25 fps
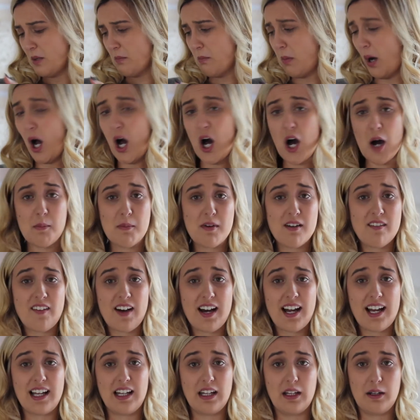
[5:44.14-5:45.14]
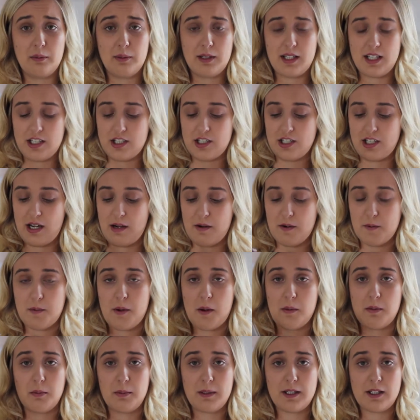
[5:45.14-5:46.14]
Parma Violet, which I would
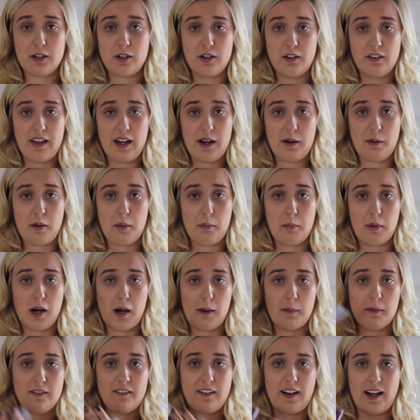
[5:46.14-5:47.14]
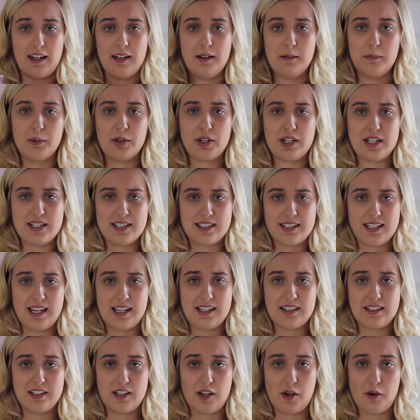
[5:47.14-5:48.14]
probably call that one Parma Violet, but
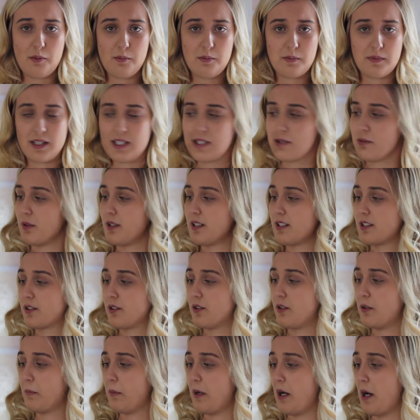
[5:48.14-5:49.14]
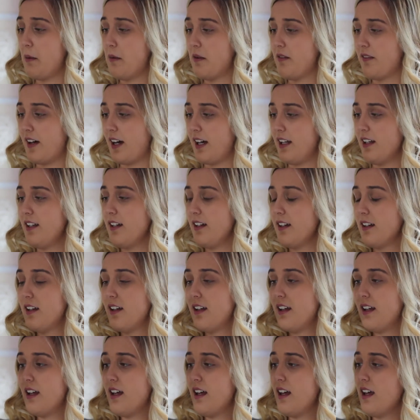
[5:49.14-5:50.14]
instead, nope, this one is called Parma Violet.
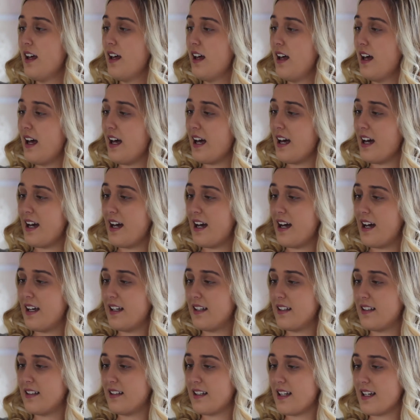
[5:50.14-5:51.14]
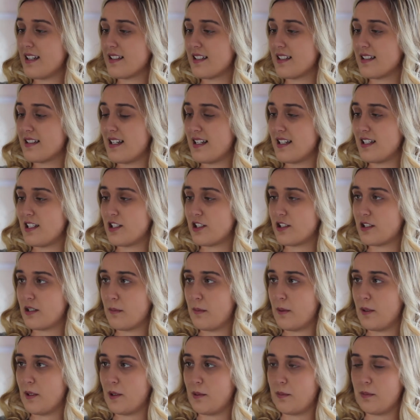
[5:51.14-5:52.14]
And as I said, it's just a
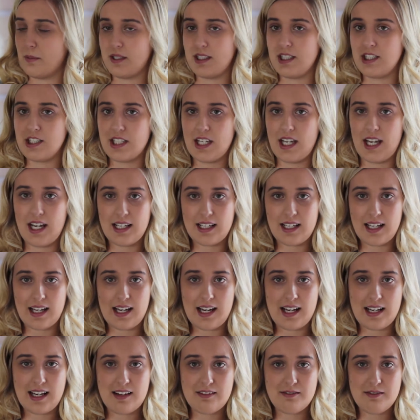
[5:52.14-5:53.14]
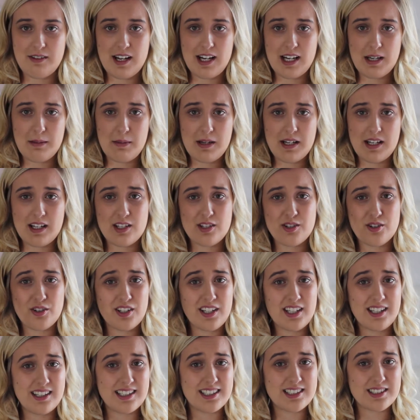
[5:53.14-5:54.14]
purpley shade, and I've really been
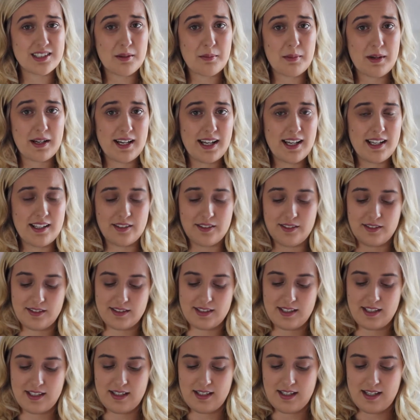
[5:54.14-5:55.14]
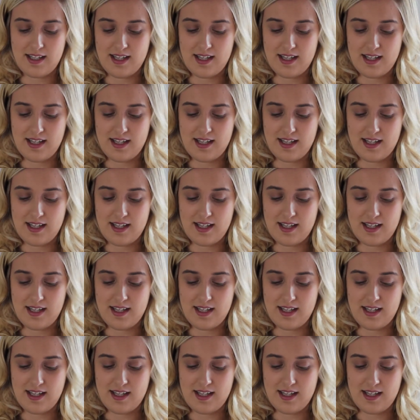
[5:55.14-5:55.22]
enjoying this on my nails.